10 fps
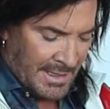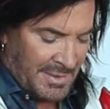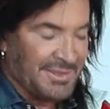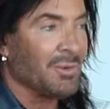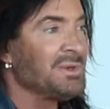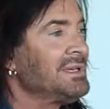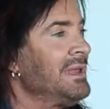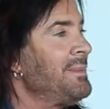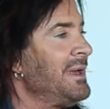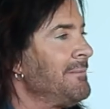But there was a
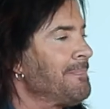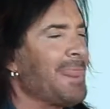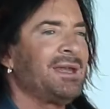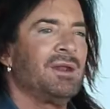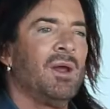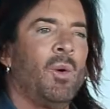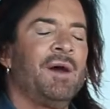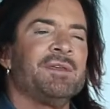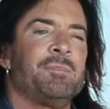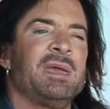limit. And you know
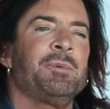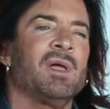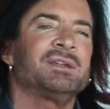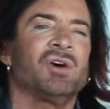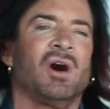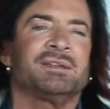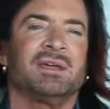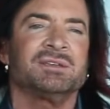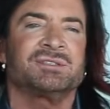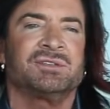what? The people I taught
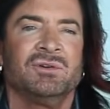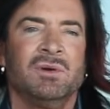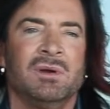tennis to,